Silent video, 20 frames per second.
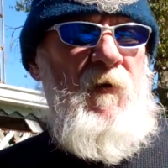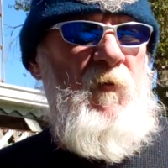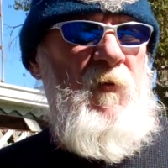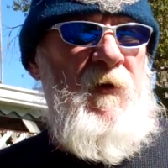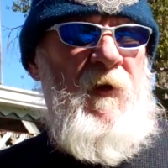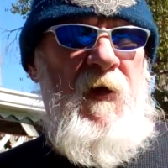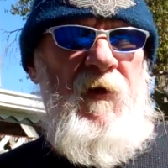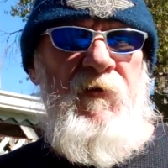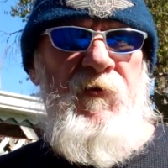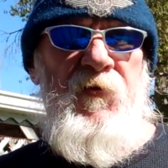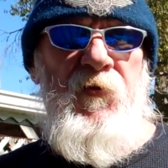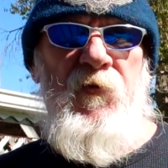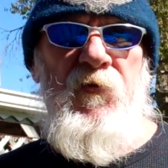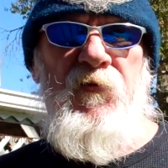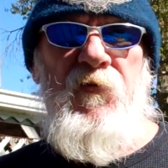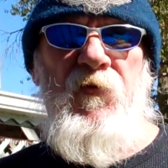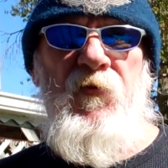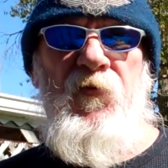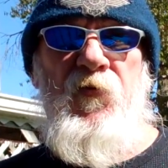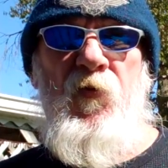We got
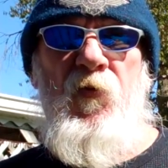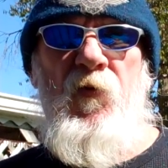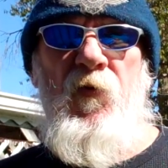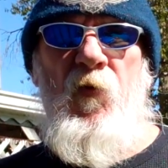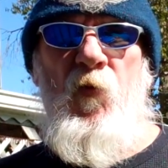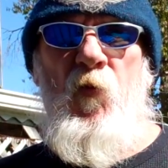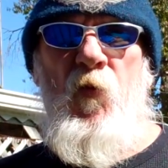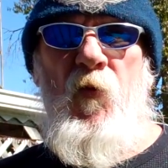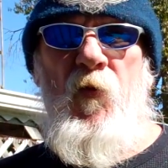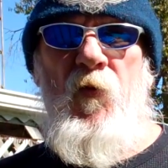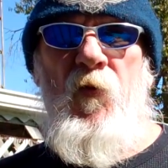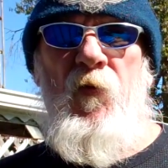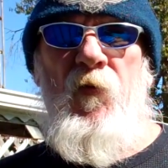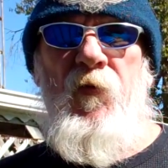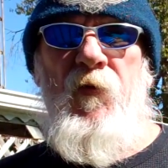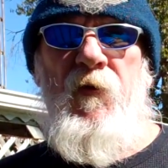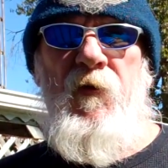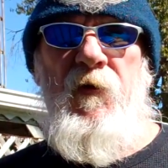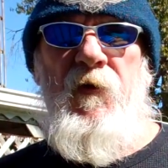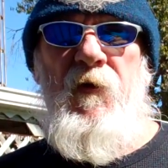Jews controlling the world,
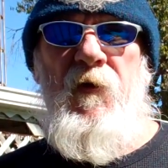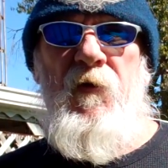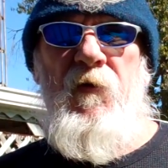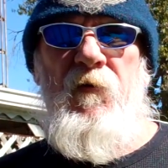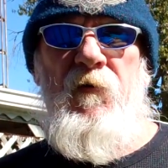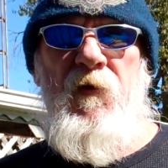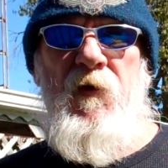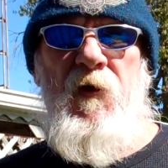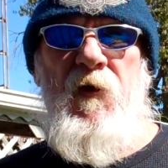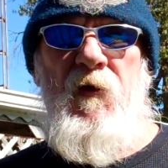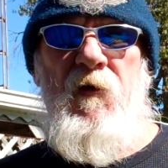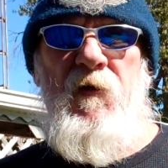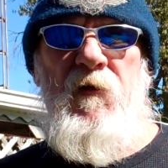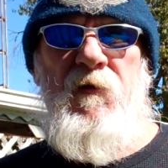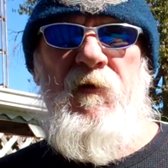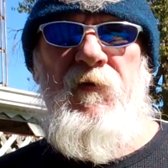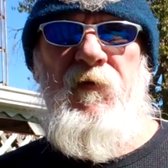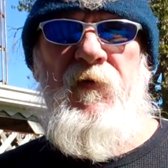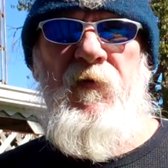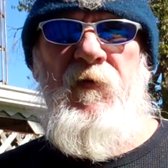you know,
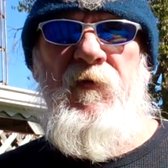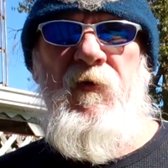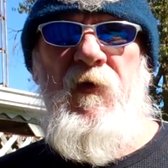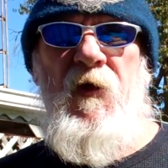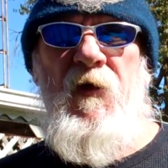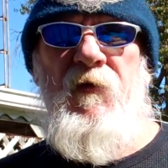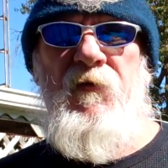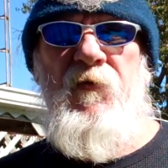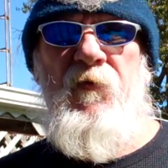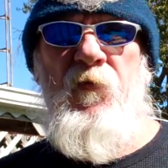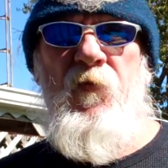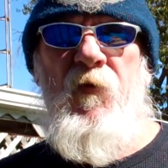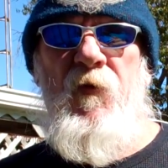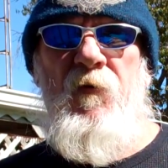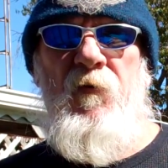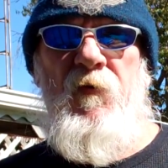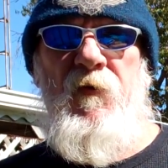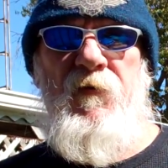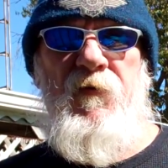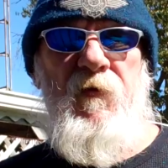until you guys are
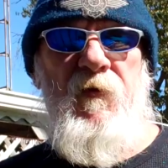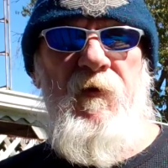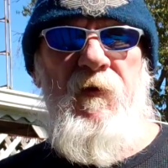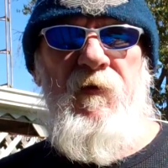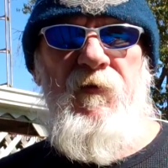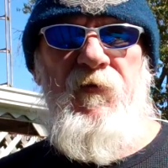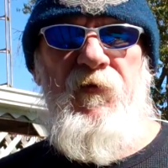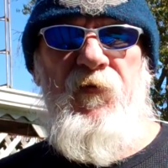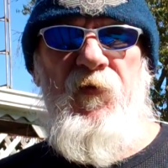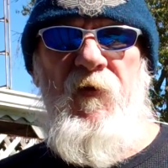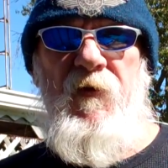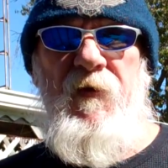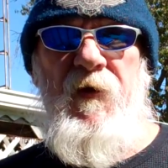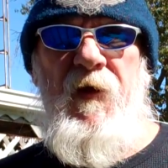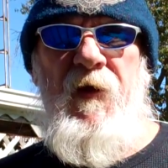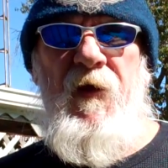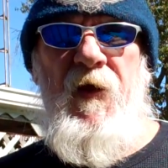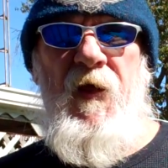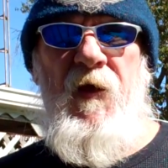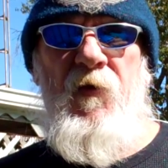able to straighten
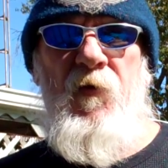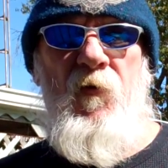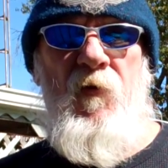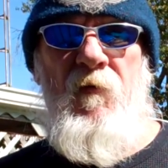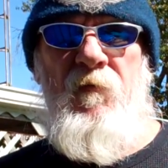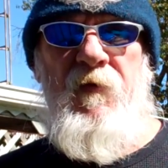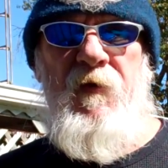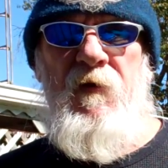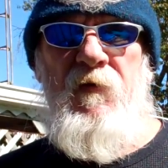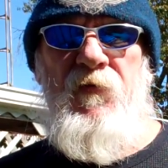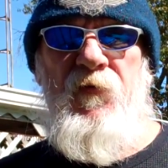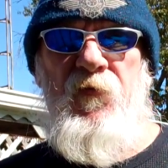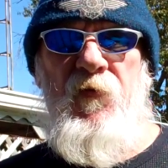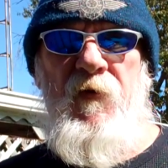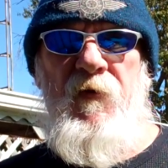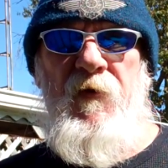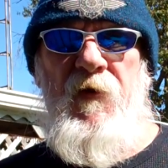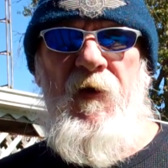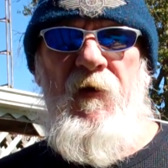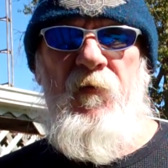that out or ever get it
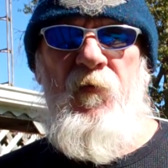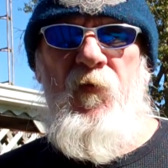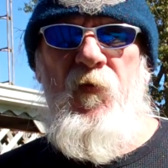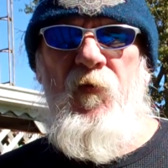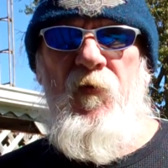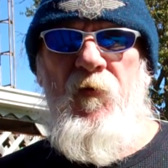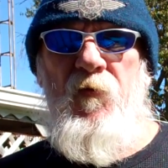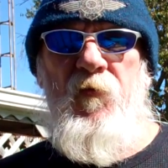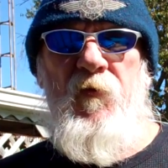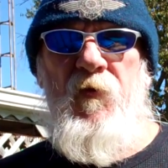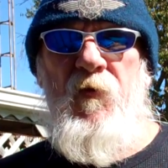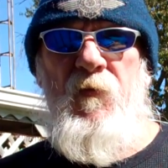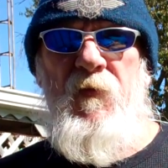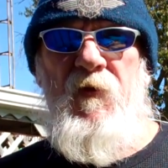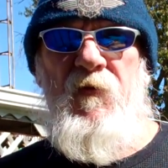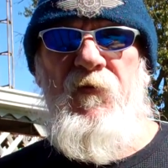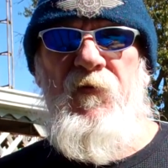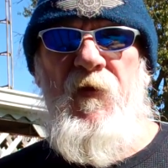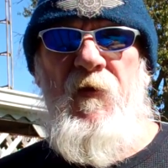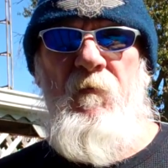straightened out, we're going to be
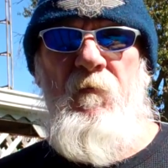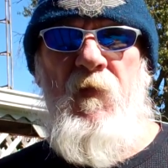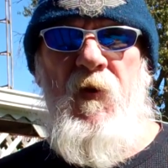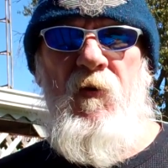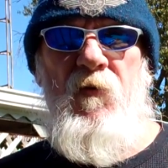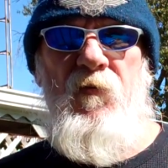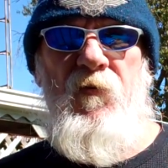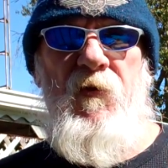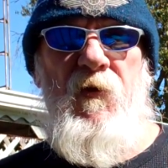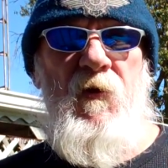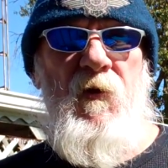in the same boat.